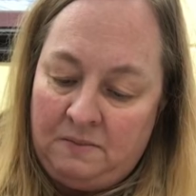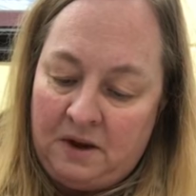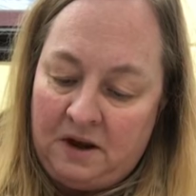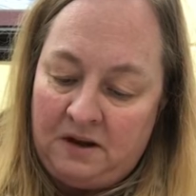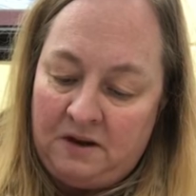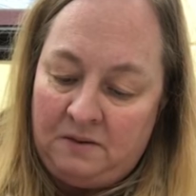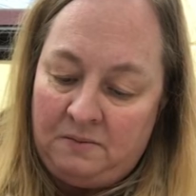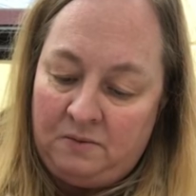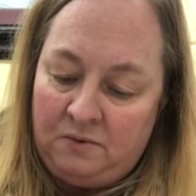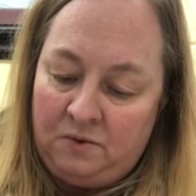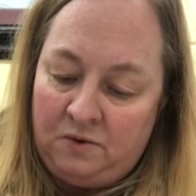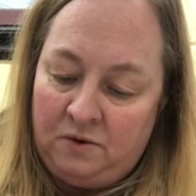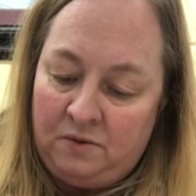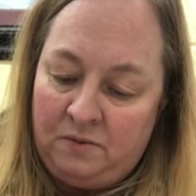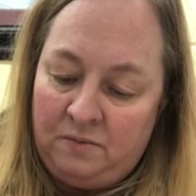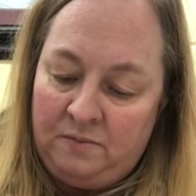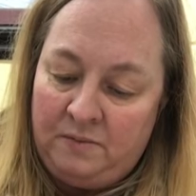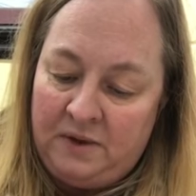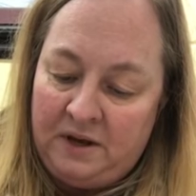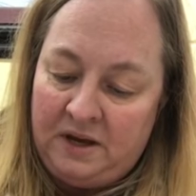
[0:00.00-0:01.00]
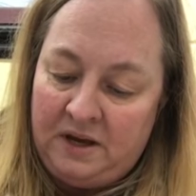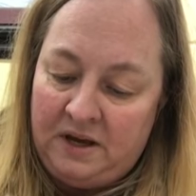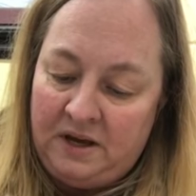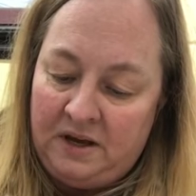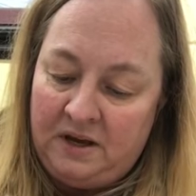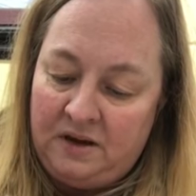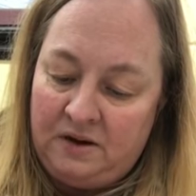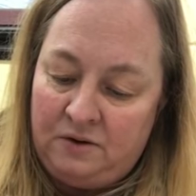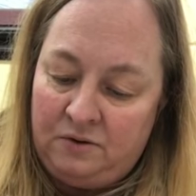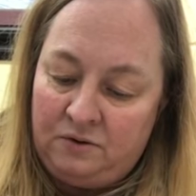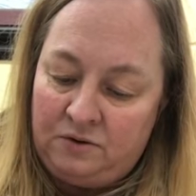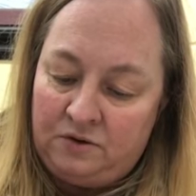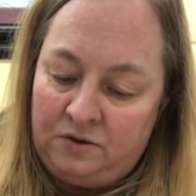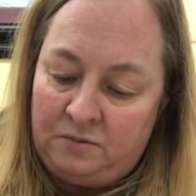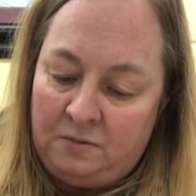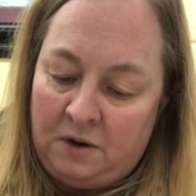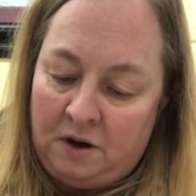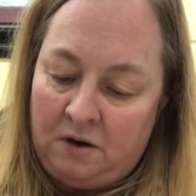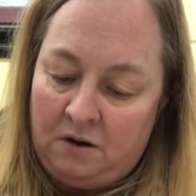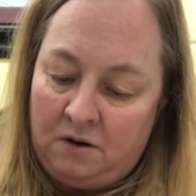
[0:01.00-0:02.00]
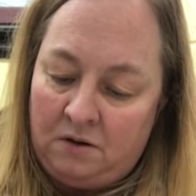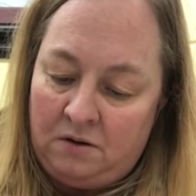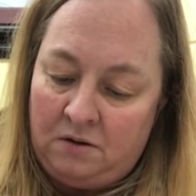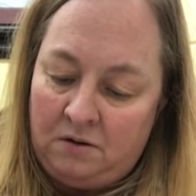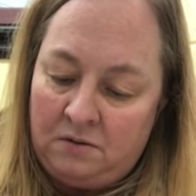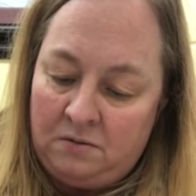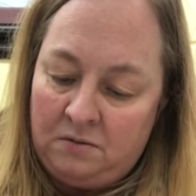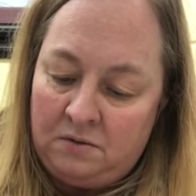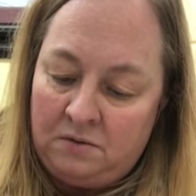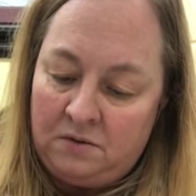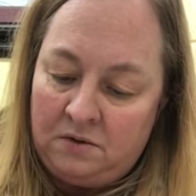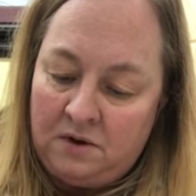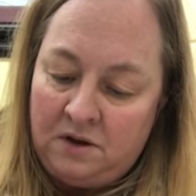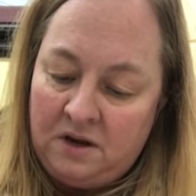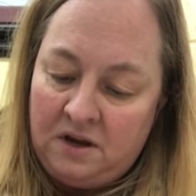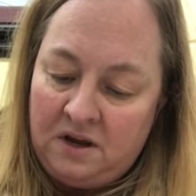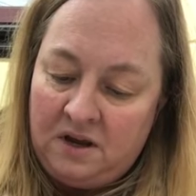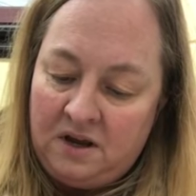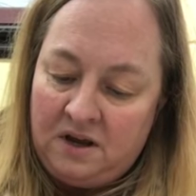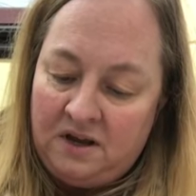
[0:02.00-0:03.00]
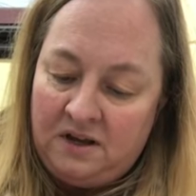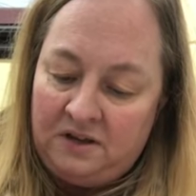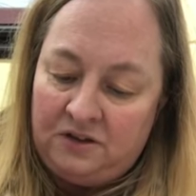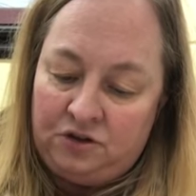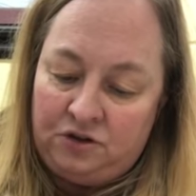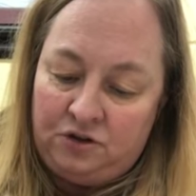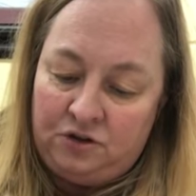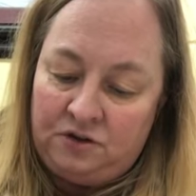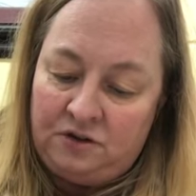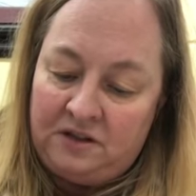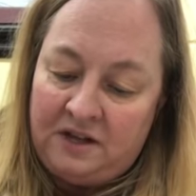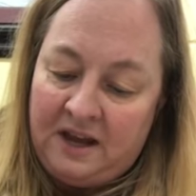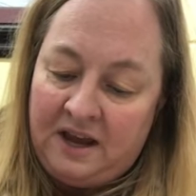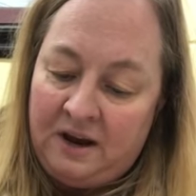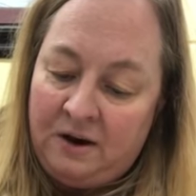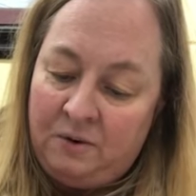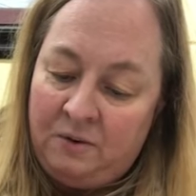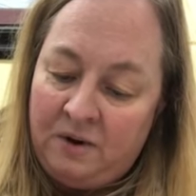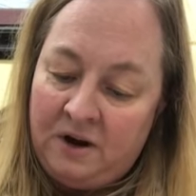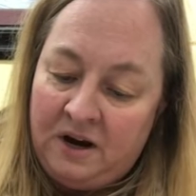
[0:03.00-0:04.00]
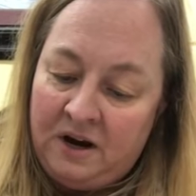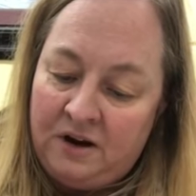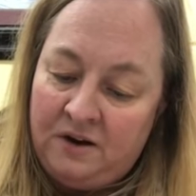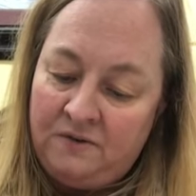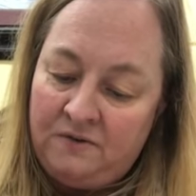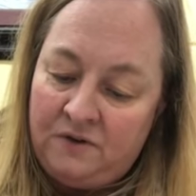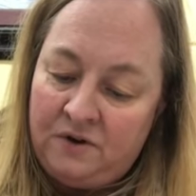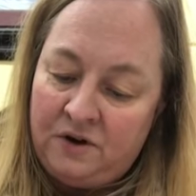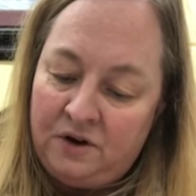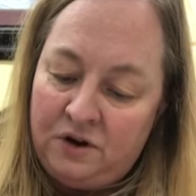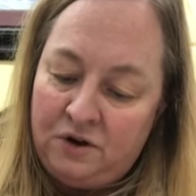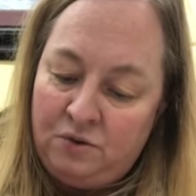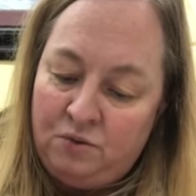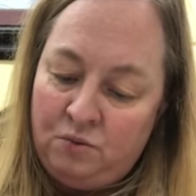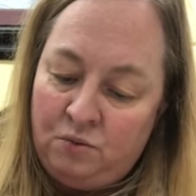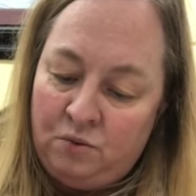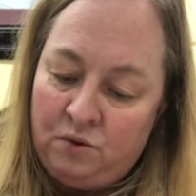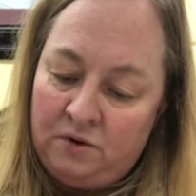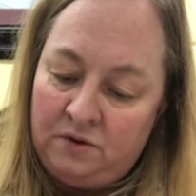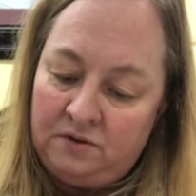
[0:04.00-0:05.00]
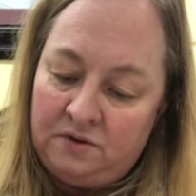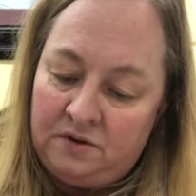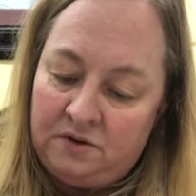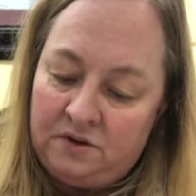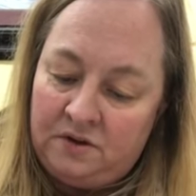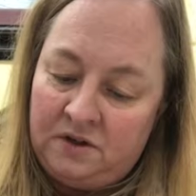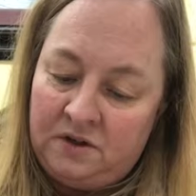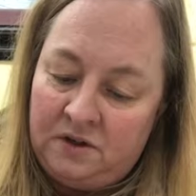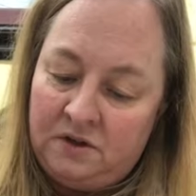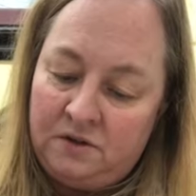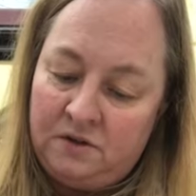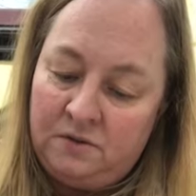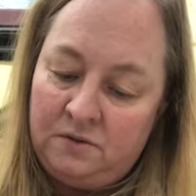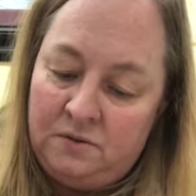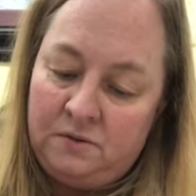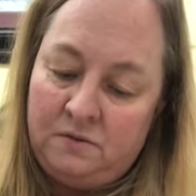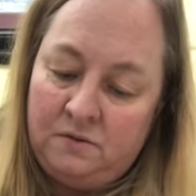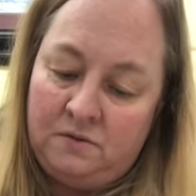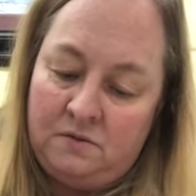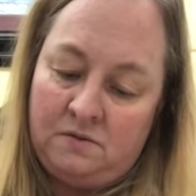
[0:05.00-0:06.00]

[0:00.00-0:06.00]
make them real big or small. It's just however you want to do